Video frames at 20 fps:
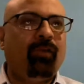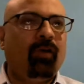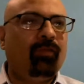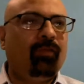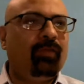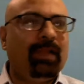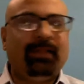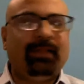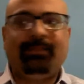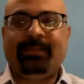
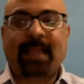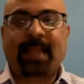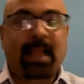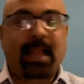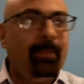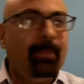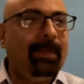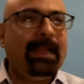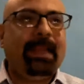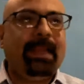of let's
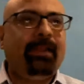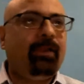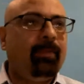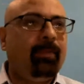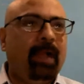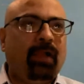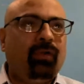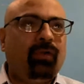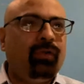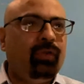eliminate
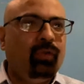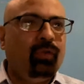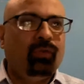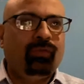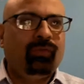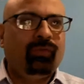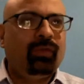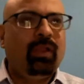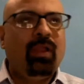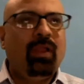tobacco
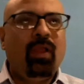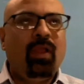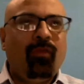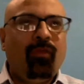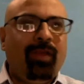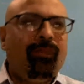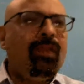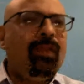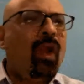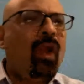use,
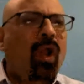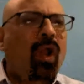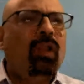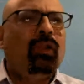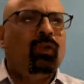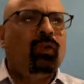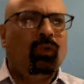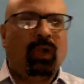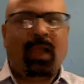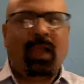when we all
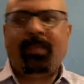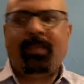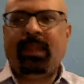know,